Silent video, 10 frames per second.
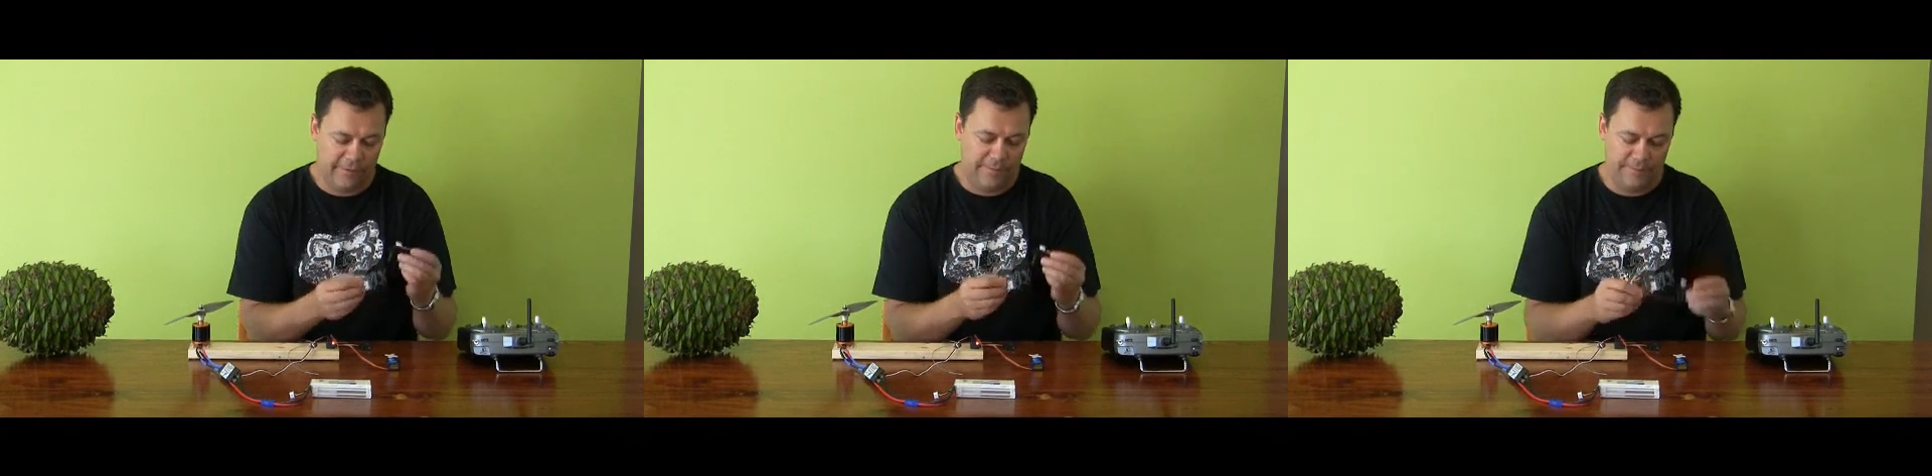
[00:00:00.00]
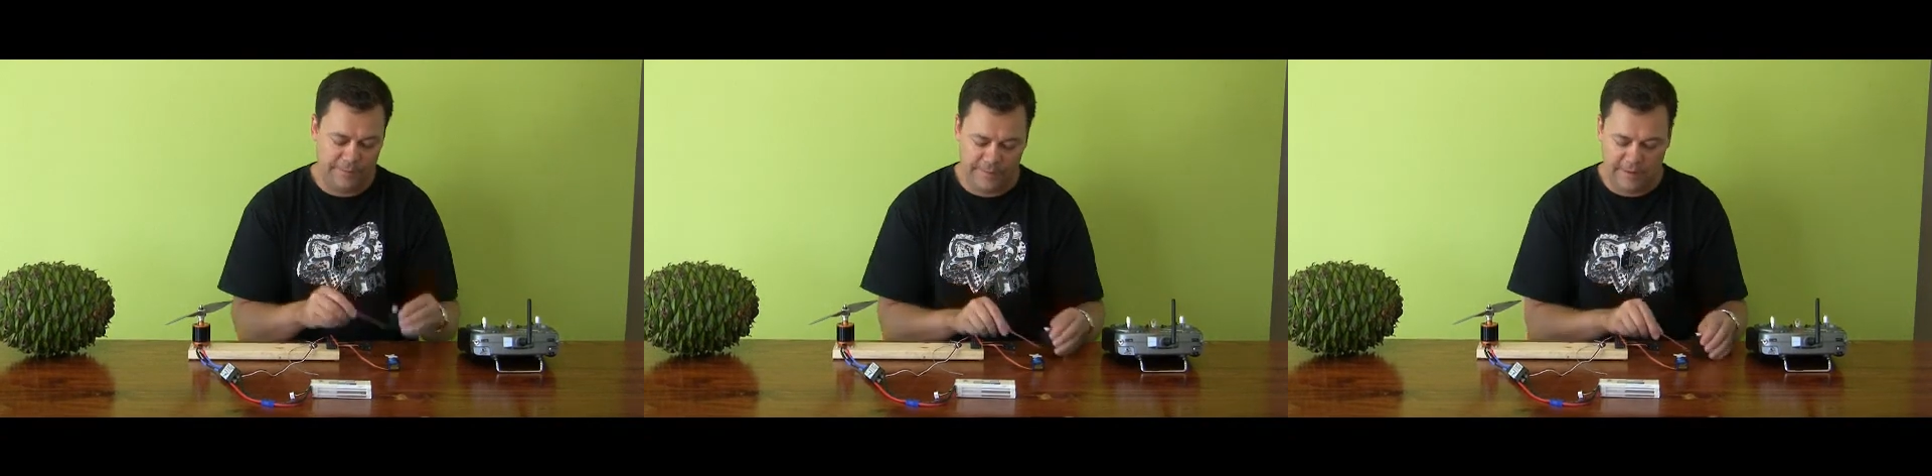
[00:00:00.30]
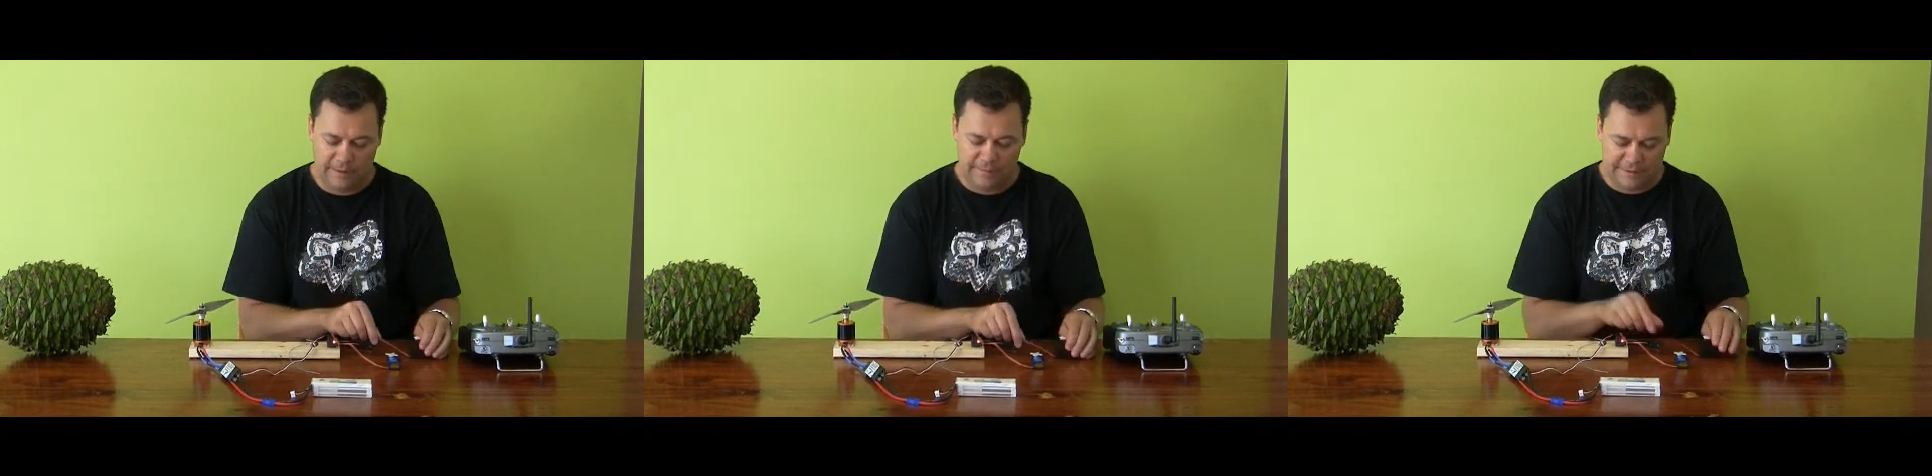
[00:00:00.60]
from
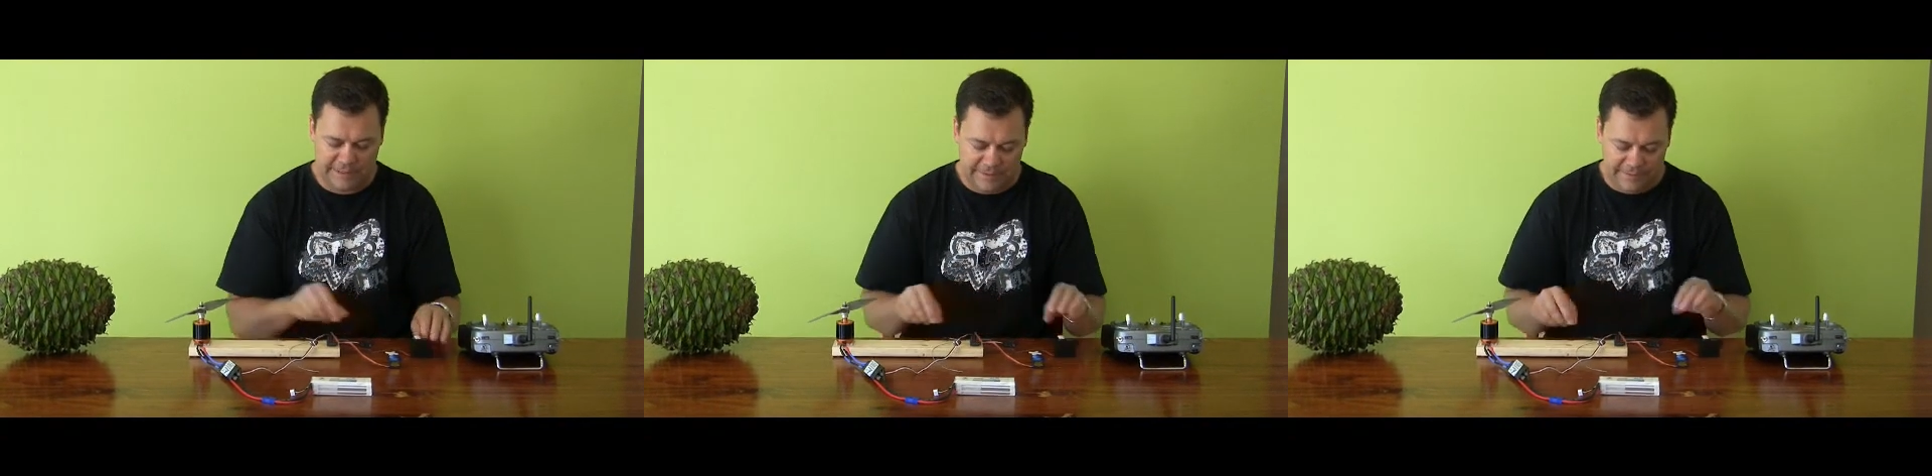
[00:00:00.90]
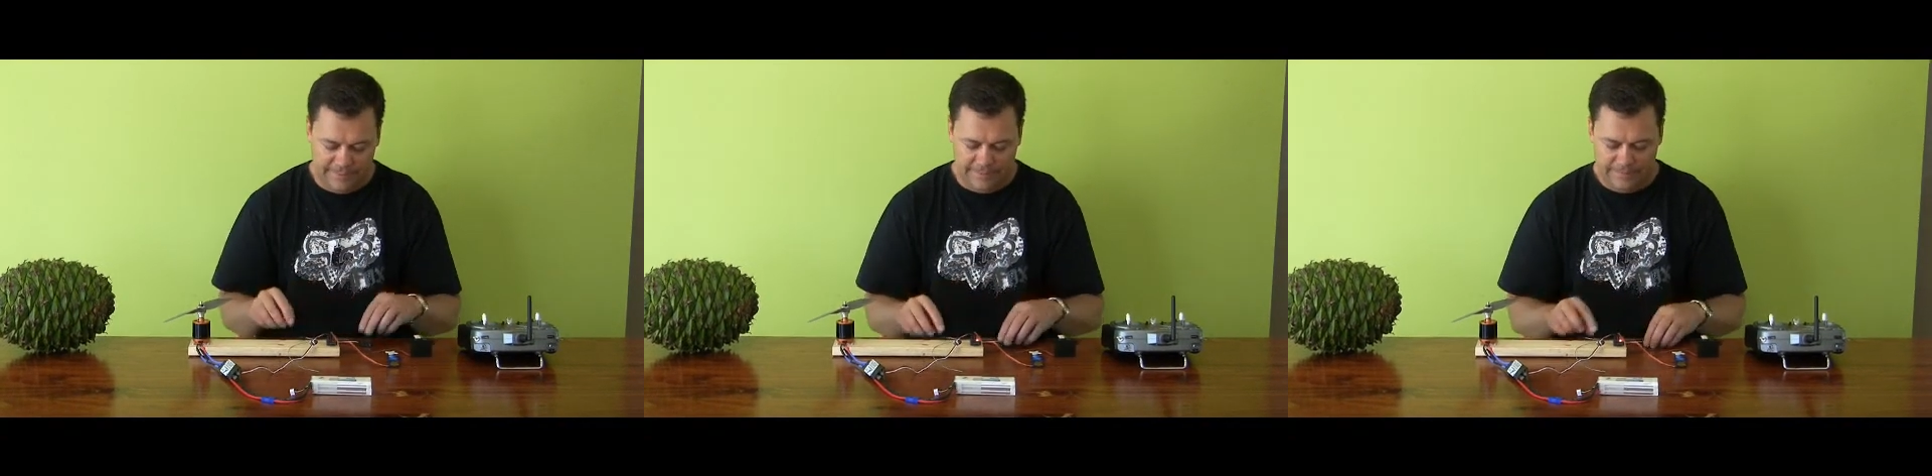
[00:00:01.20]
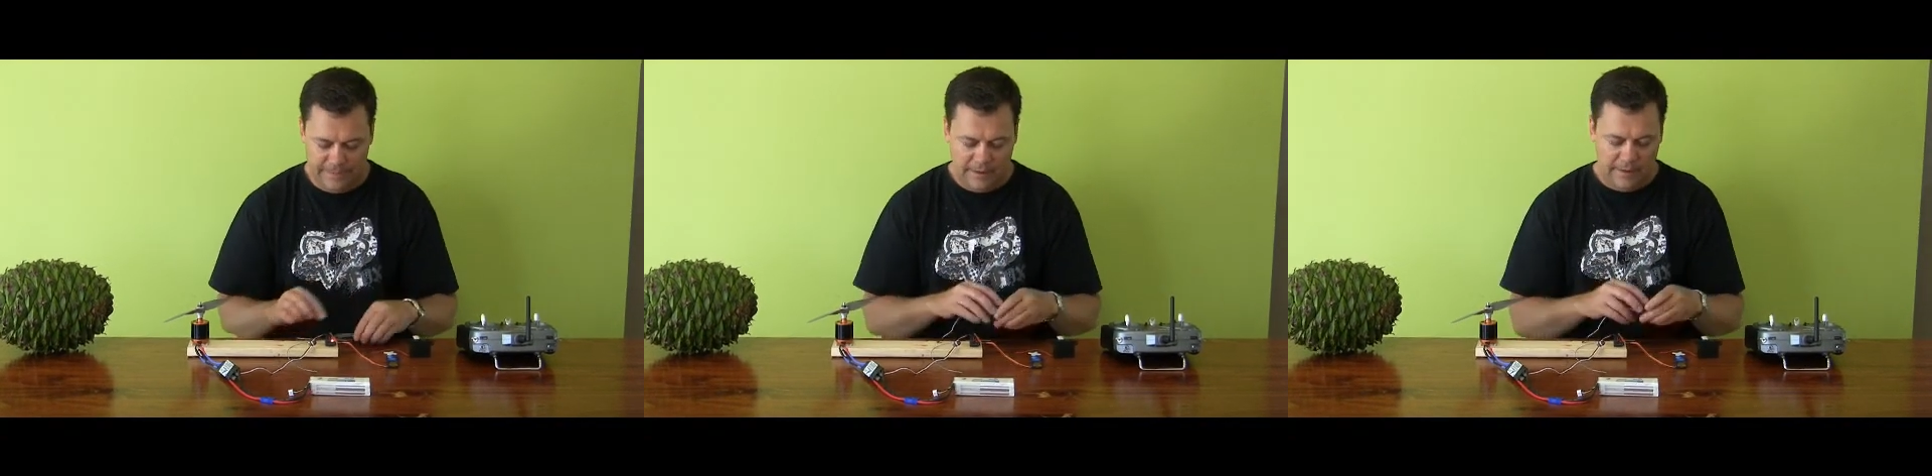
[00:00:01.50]
the receiver.
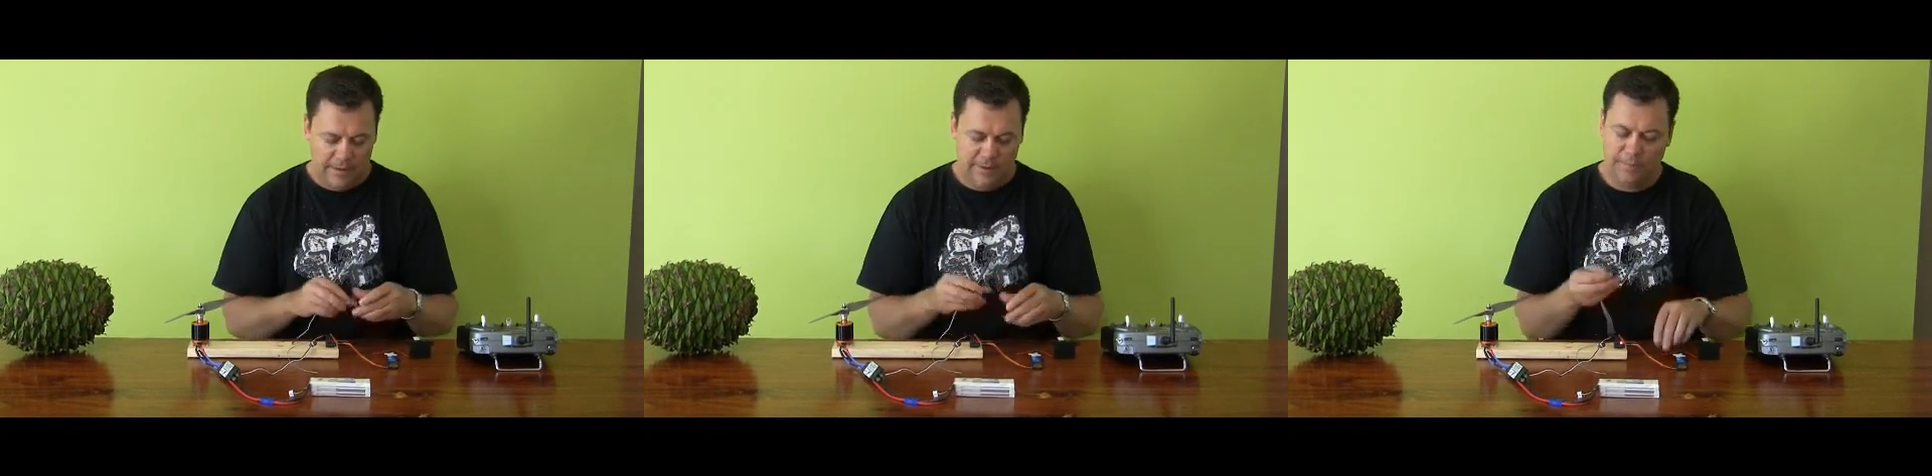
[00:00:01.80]
You